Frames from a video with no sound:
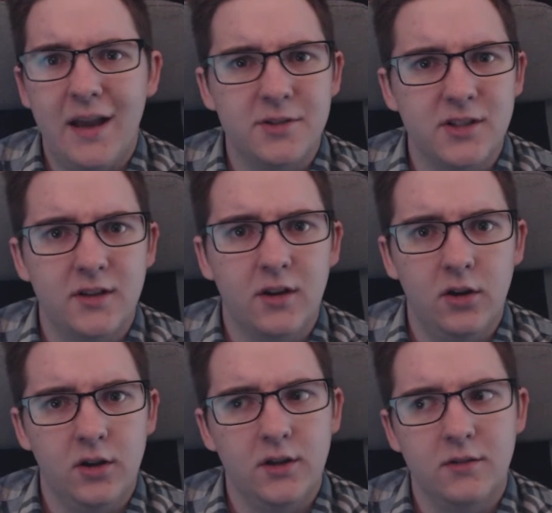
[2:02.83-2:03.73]
absent
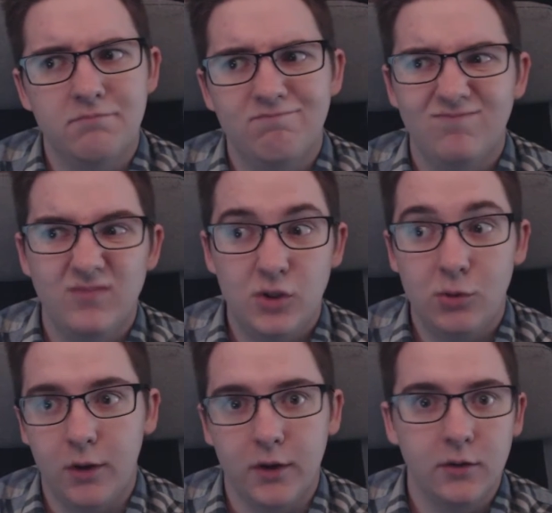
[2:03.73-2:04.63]
on
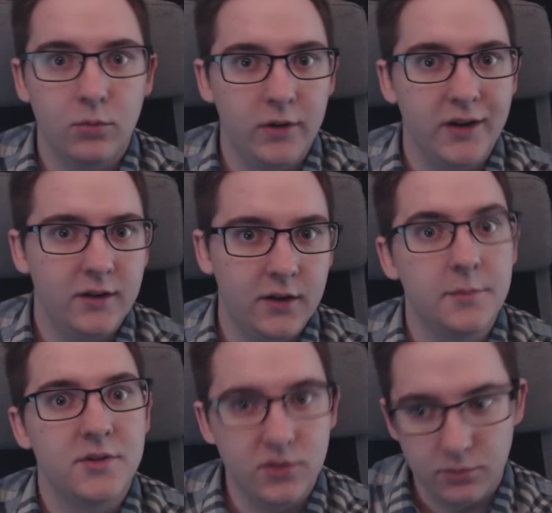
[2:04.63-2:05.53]
Twitter when it
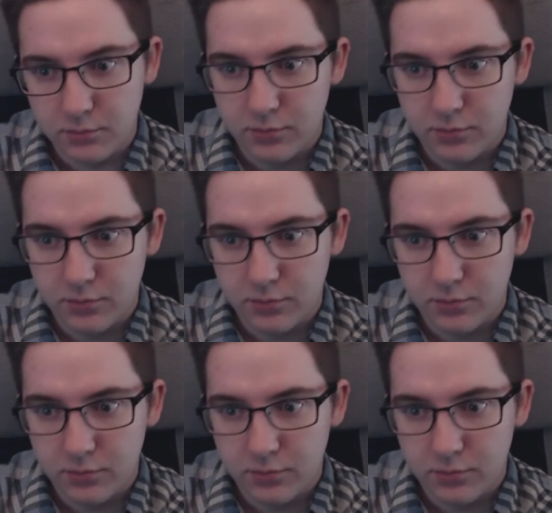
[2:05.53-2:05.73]
comes to